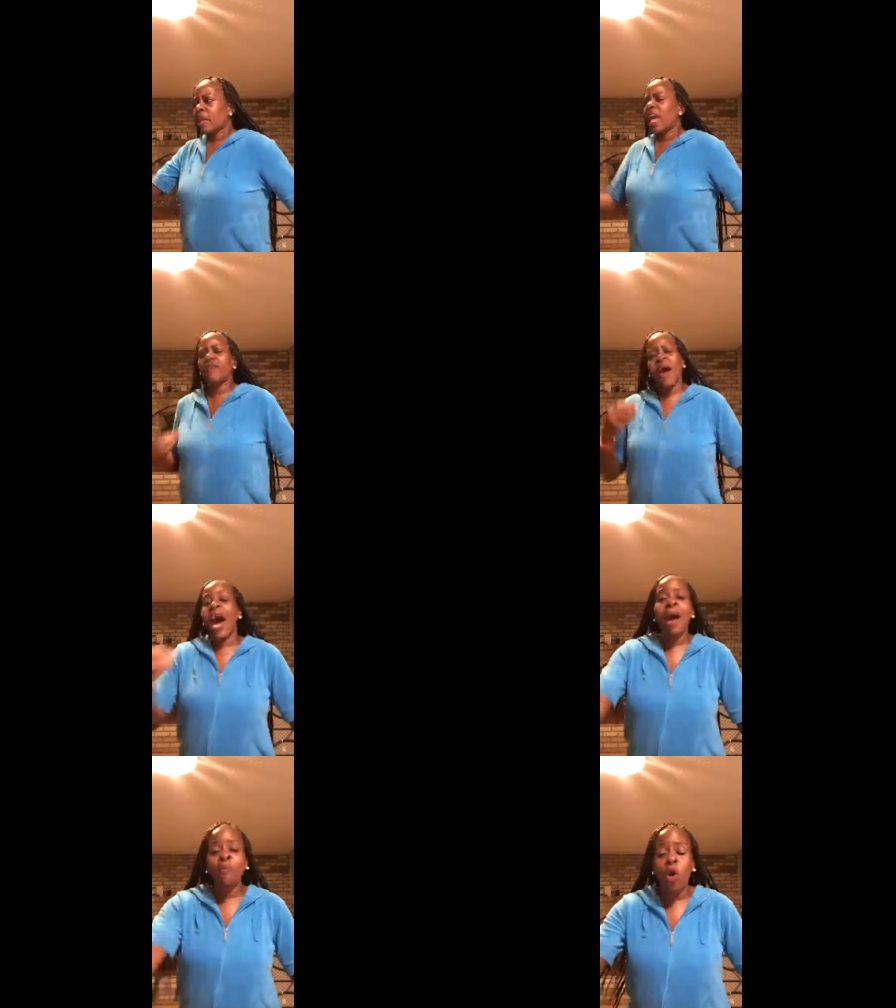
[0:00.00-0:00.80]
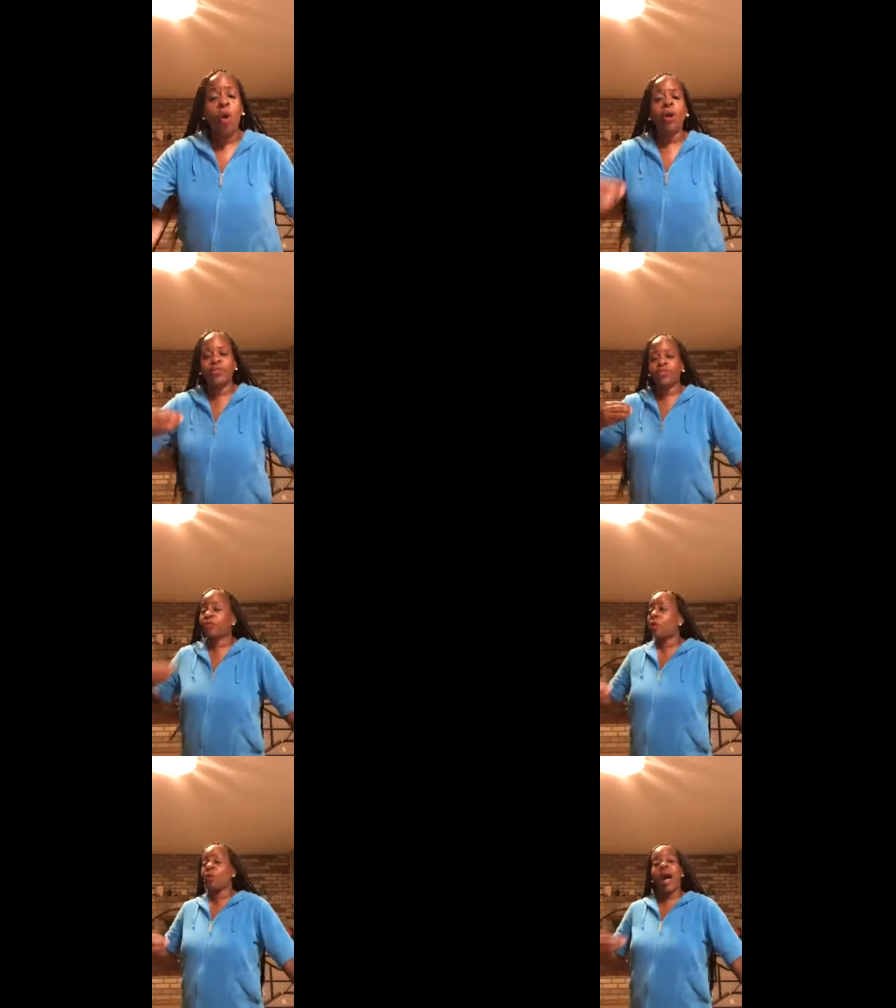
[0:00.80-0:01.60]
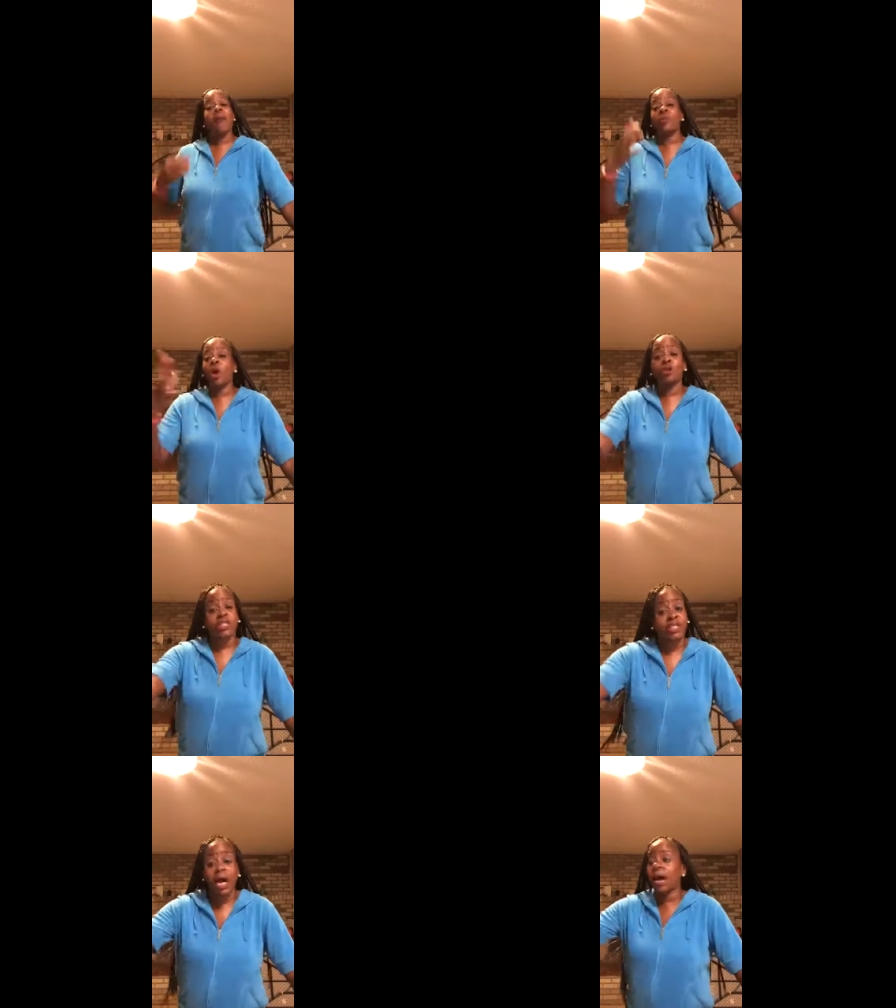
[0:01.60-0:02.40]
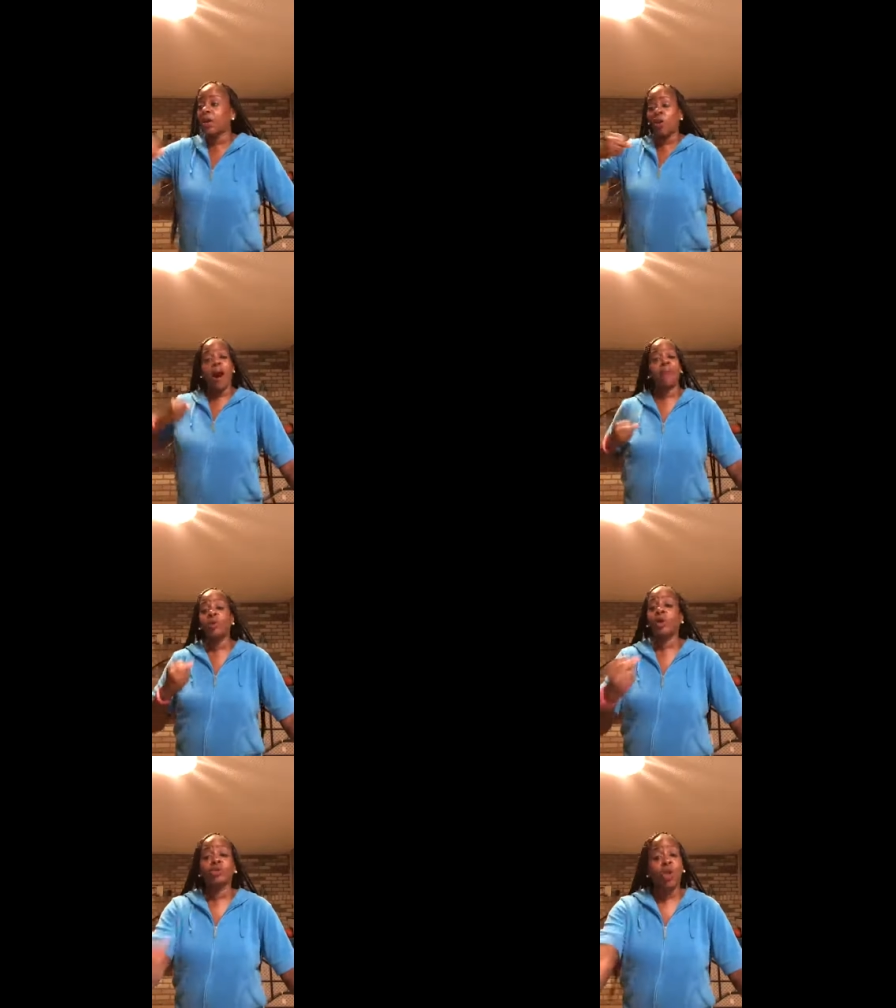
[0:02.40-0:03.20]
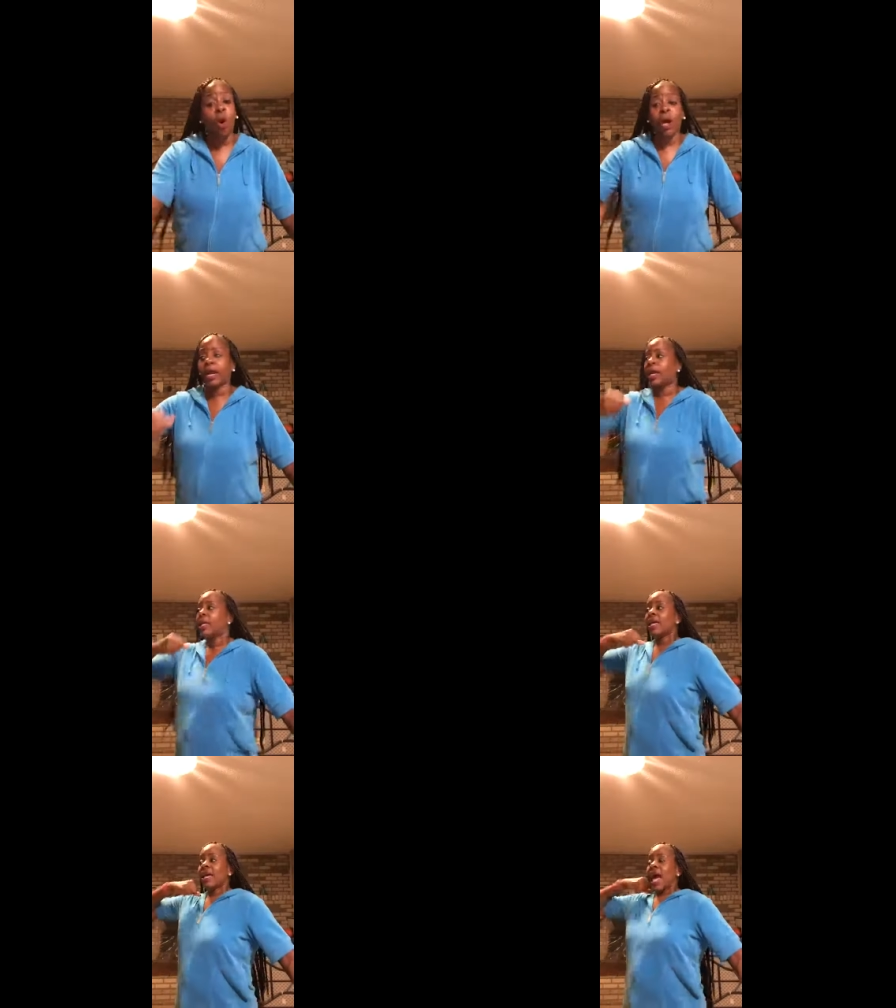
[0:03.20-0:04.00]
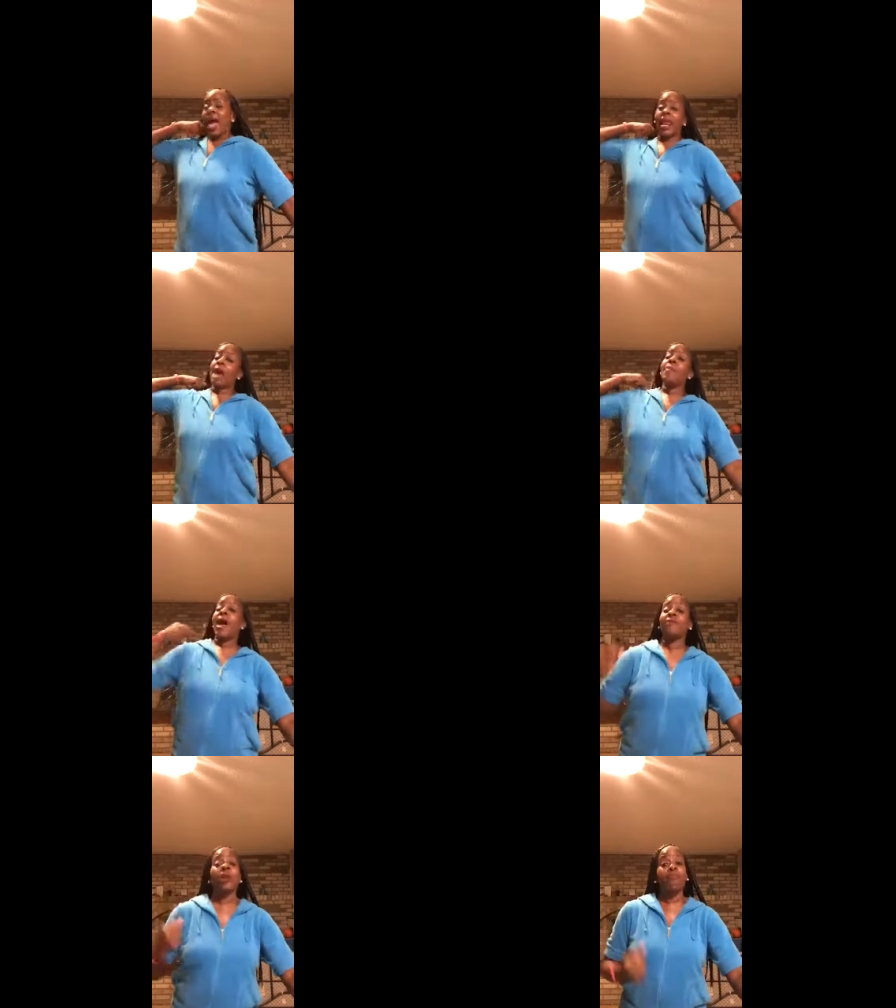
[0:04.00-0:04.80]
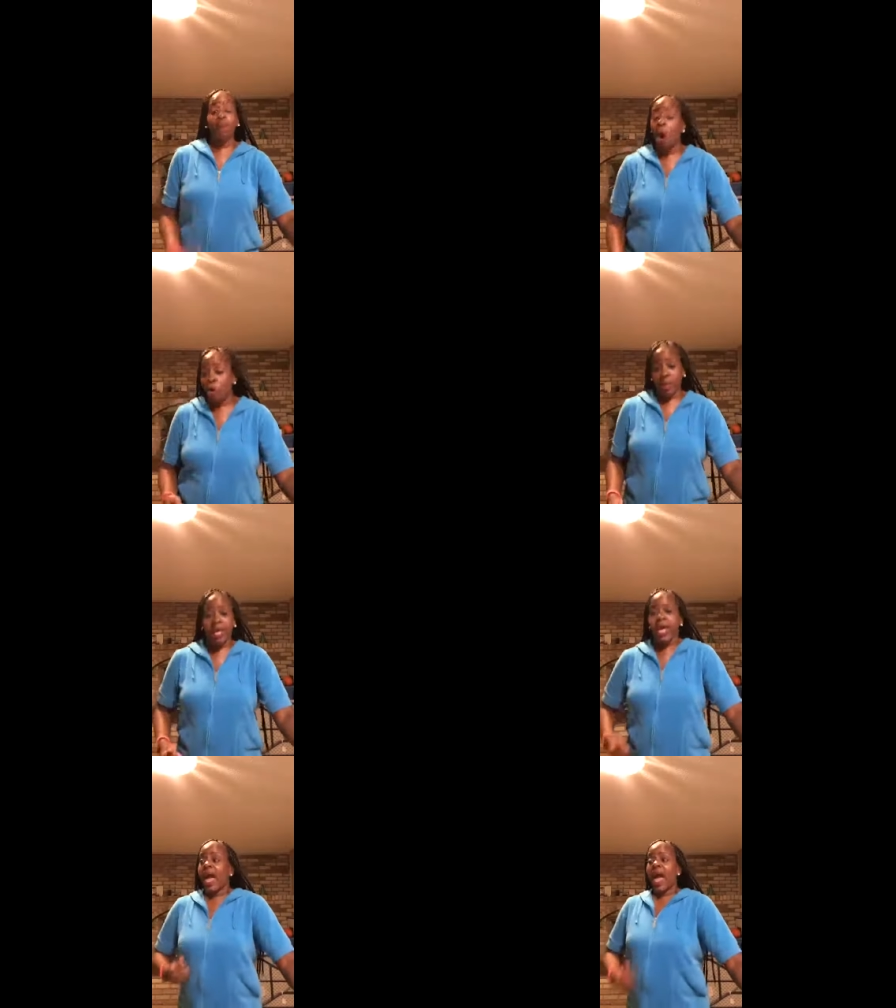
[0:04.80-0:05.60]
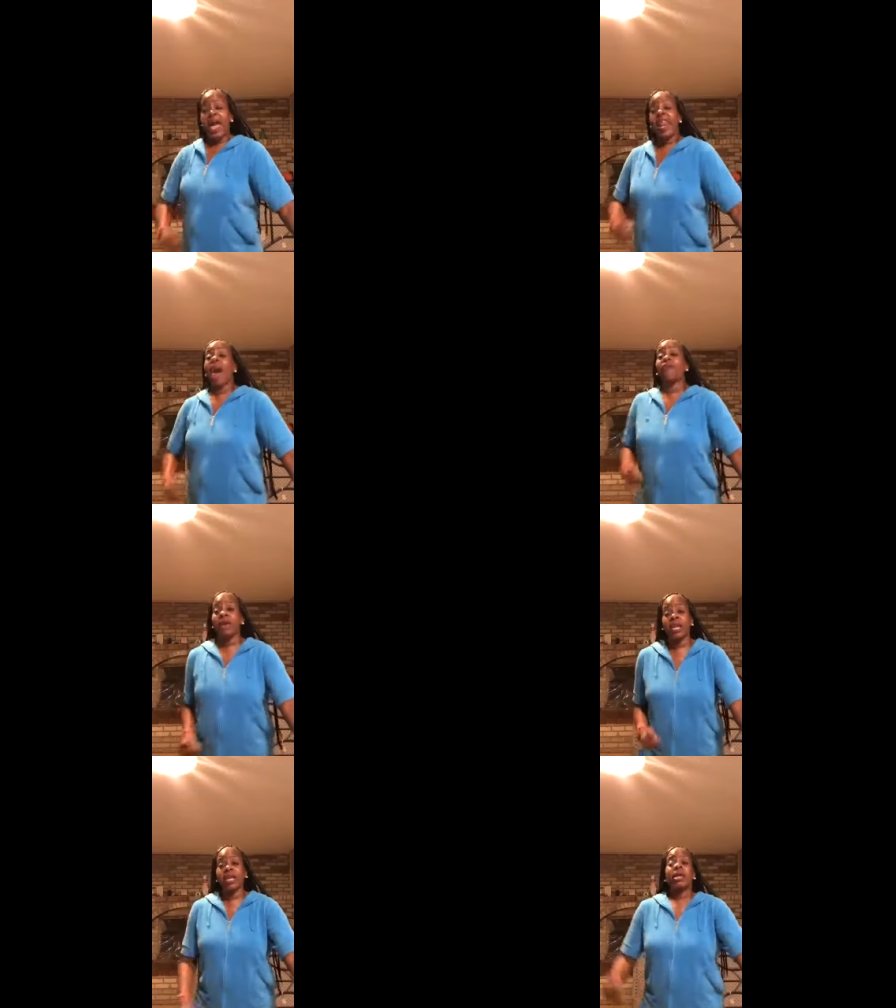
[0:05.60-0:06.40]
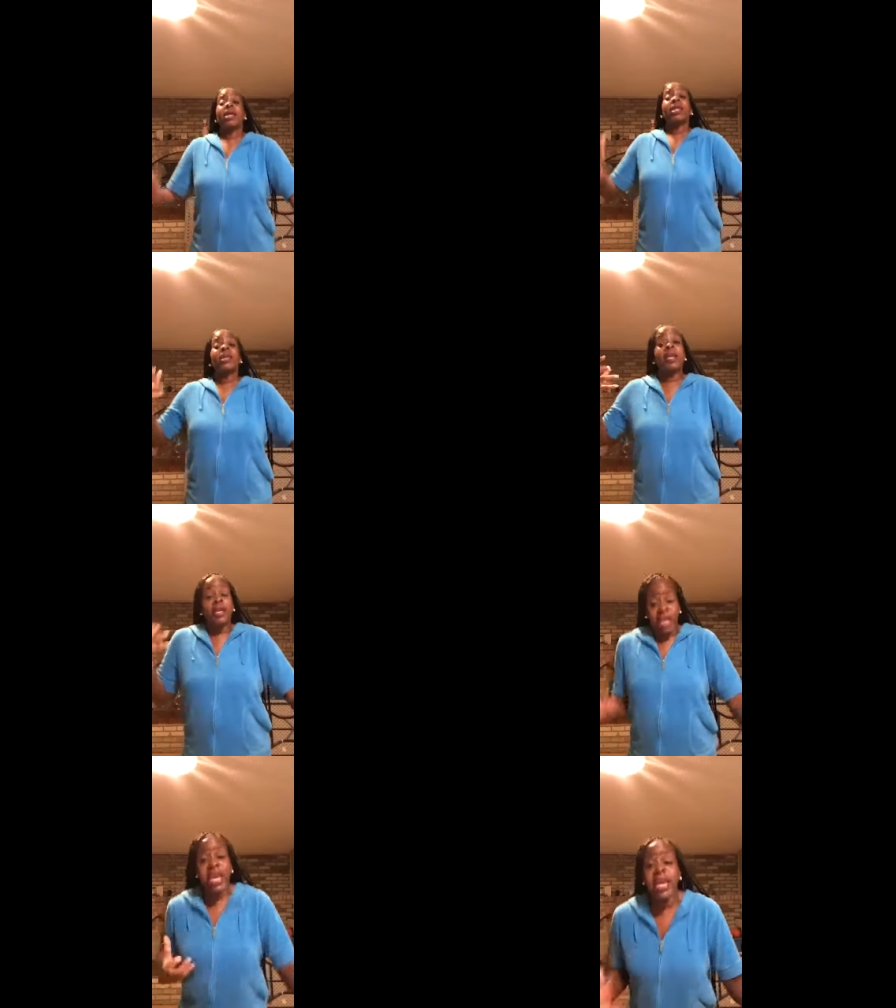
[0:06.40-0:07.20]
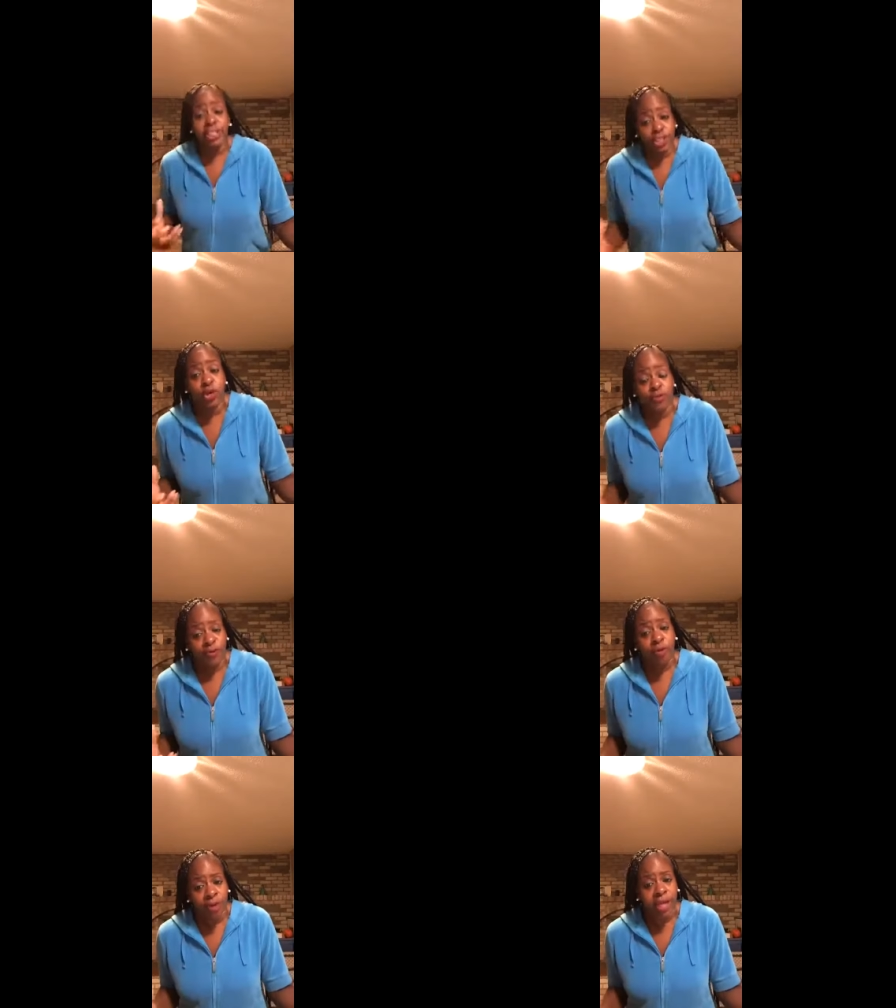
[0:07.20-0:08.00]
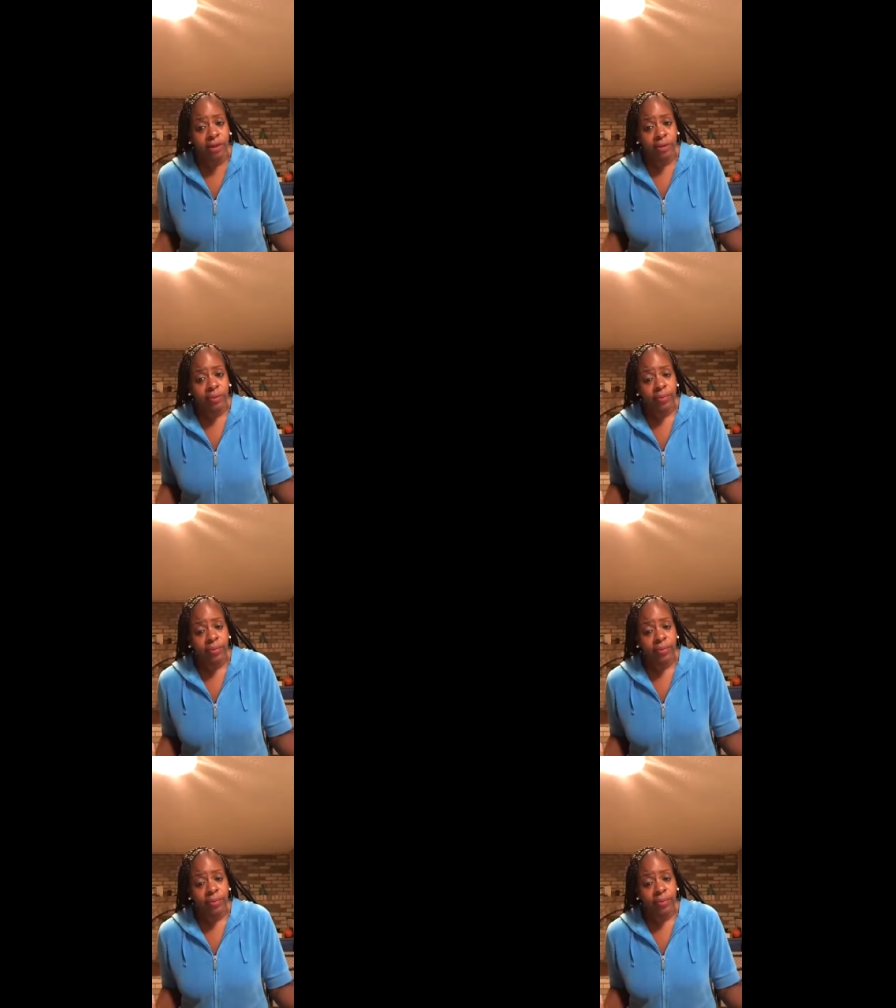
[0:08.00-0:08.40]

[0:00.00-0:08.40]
if I'm going through, I'm your son or I'm your daughter, and I'm having a moment and I really need you for real,